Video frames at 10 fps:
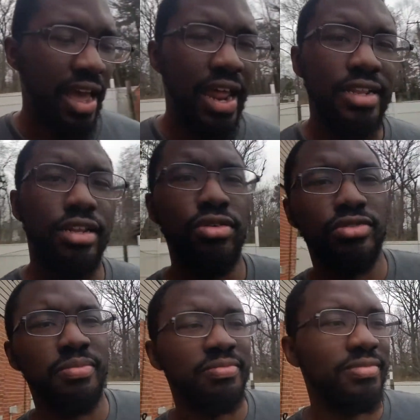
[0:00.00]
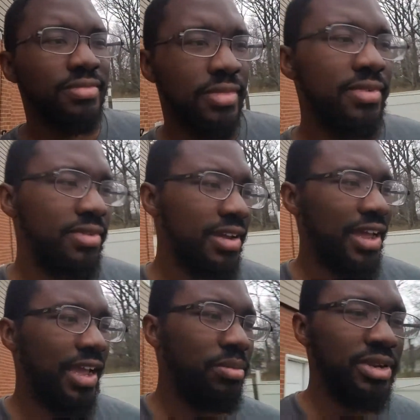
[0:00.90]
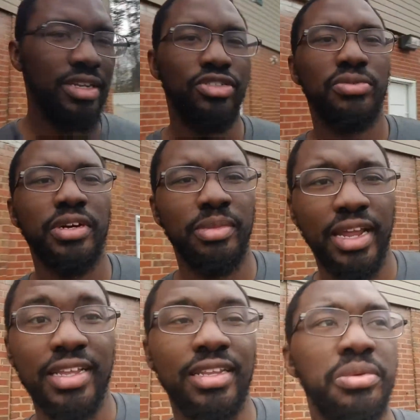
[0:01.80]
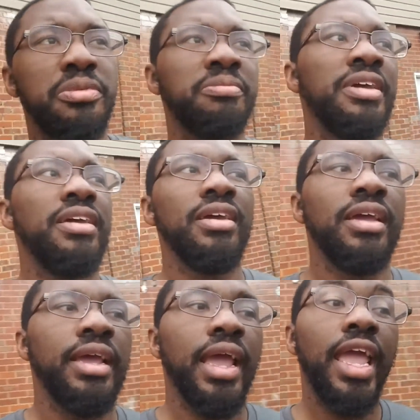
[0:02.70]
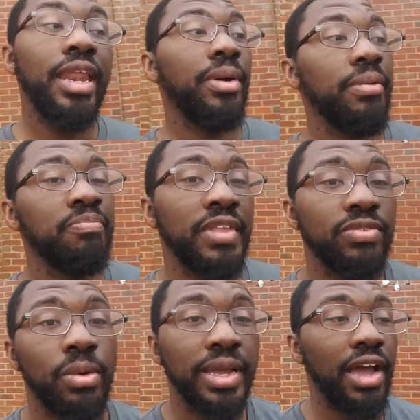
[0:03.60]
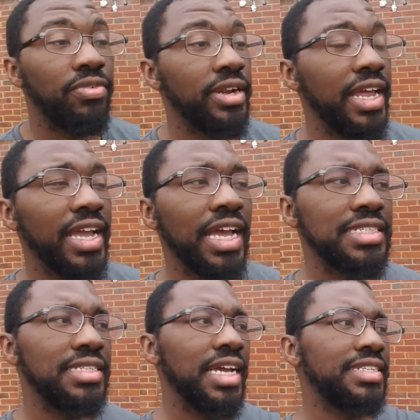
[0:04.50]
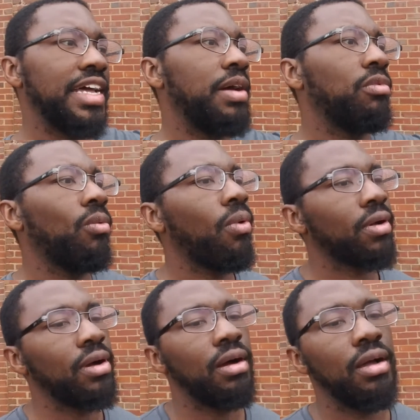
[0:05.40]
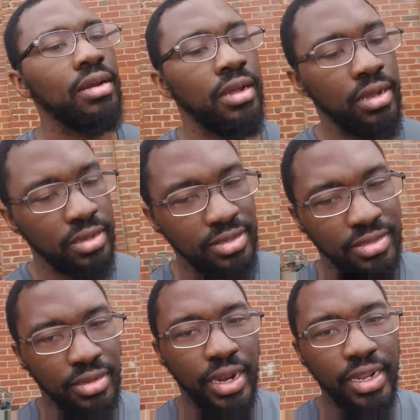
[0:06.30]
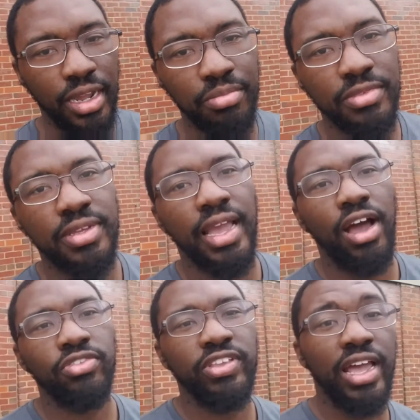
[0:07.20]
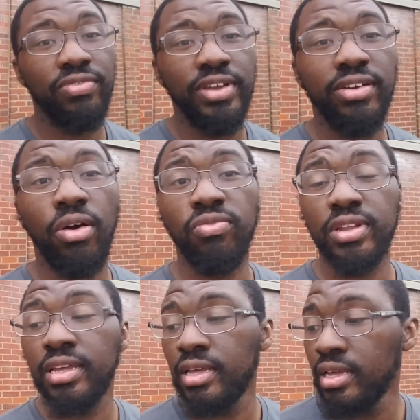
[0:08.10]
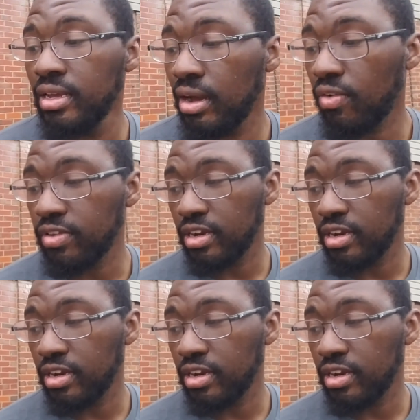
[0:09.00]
to lose them. I hate when they destroy it, but I hate to lose them. Anyway, that's what we got for today, guys. Next time we'll work on setting up the outside field, hopefully. Hopefully it'll